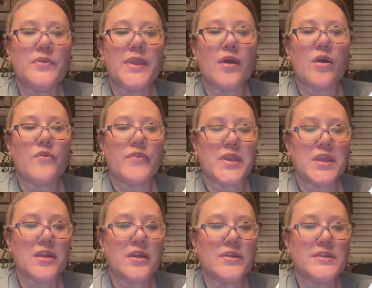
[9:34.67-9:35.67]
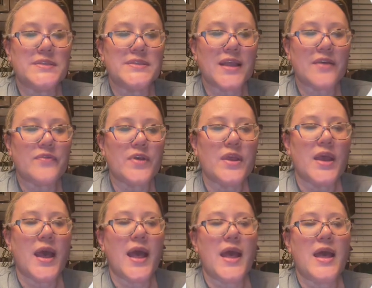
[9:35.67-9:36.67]
Now over here and stuff
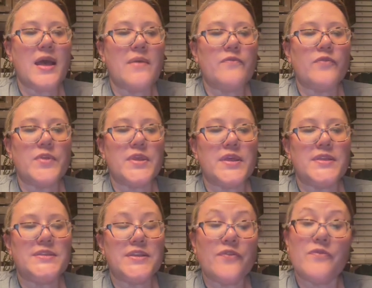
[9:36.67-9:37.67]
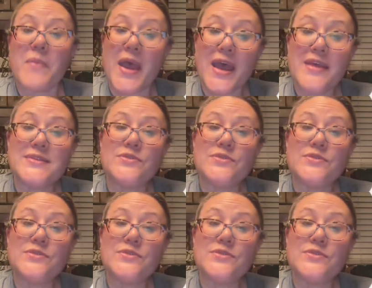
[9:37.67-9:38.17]
for the diff math.